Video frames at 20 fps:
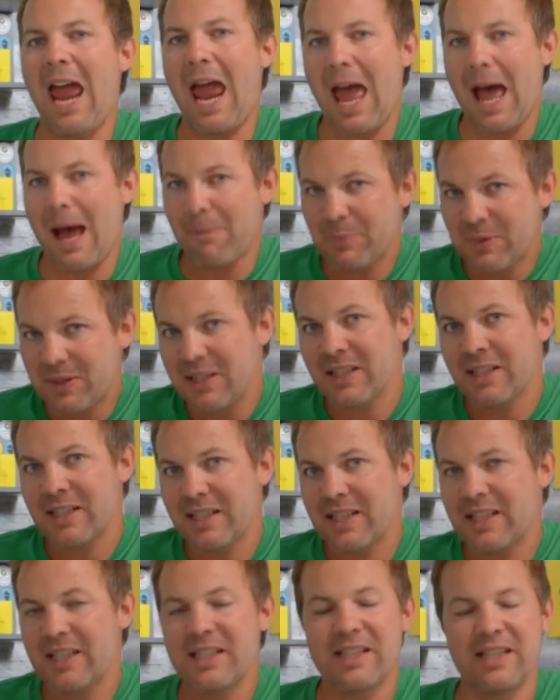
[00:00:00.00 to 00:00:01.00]

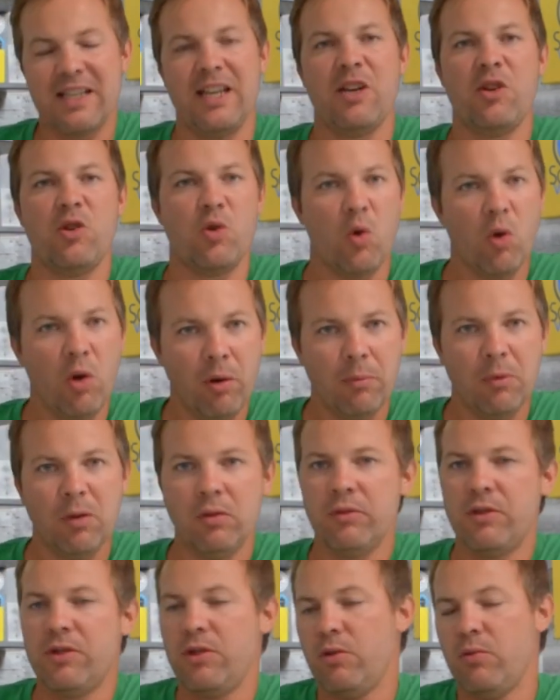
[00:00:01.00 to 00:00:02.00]
absences than
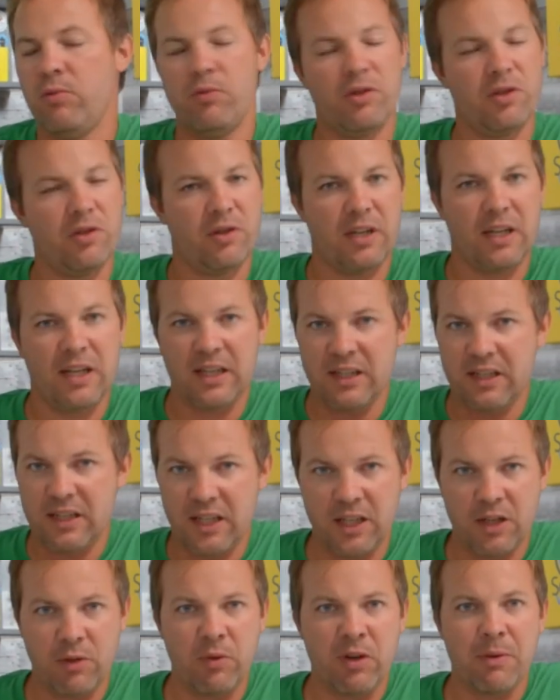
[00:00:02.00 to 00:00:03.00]
normal due to the
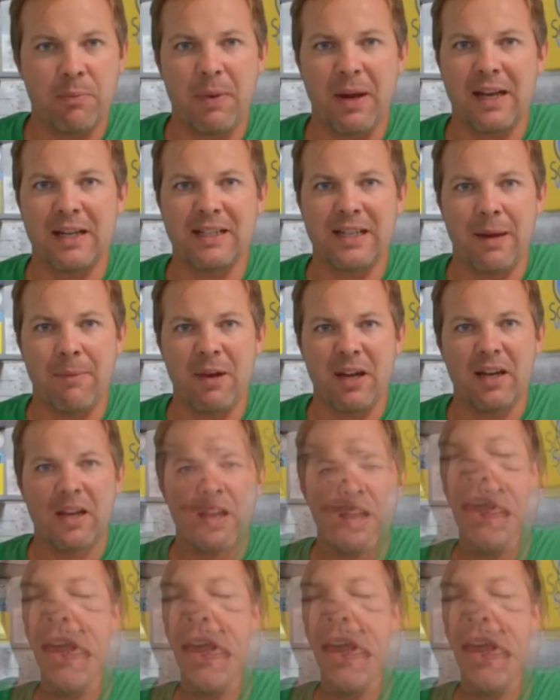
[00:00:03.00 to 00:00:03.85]
continuing pandemic,